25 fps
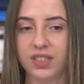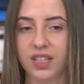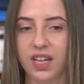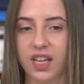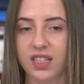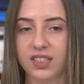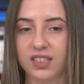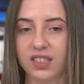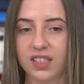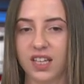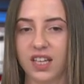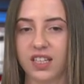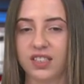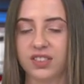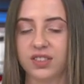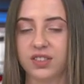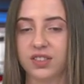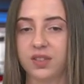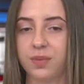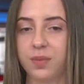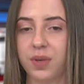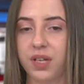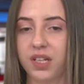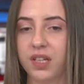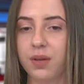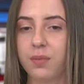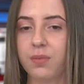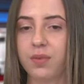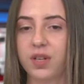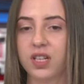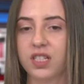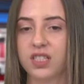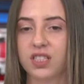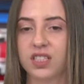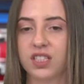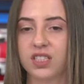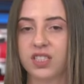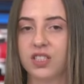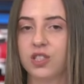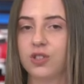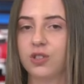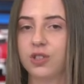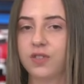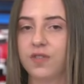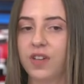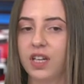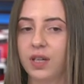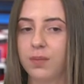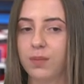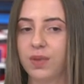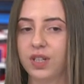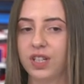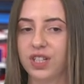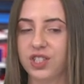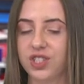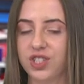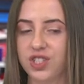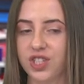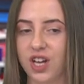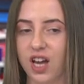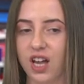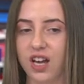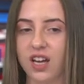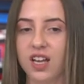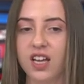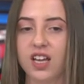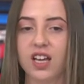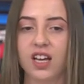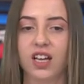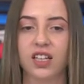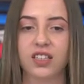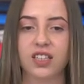case against the Armenian prisoners Ludvik Makarchan